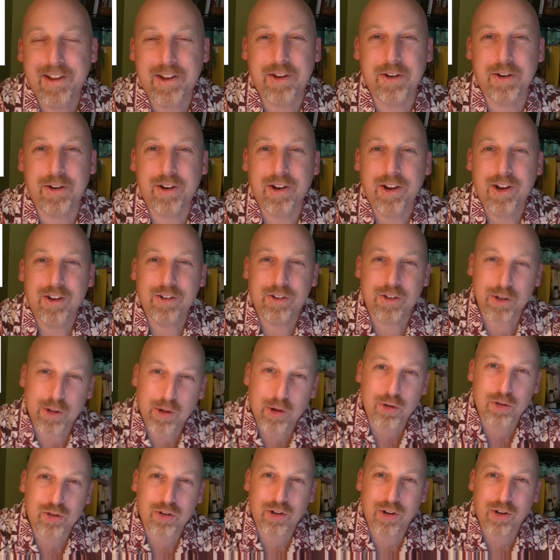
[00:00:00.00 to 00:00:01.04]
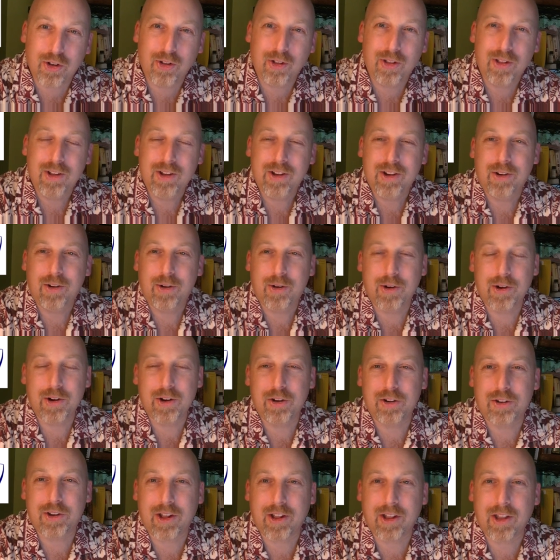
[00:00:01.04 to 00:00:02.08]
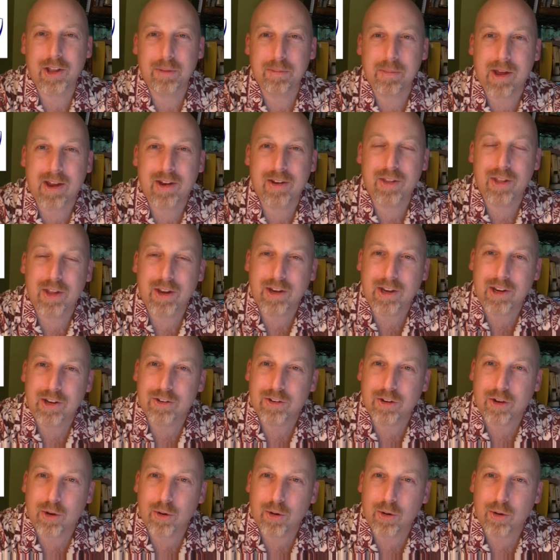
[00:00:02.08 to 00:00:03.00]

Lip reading: You're delusional, or you're telling men they need to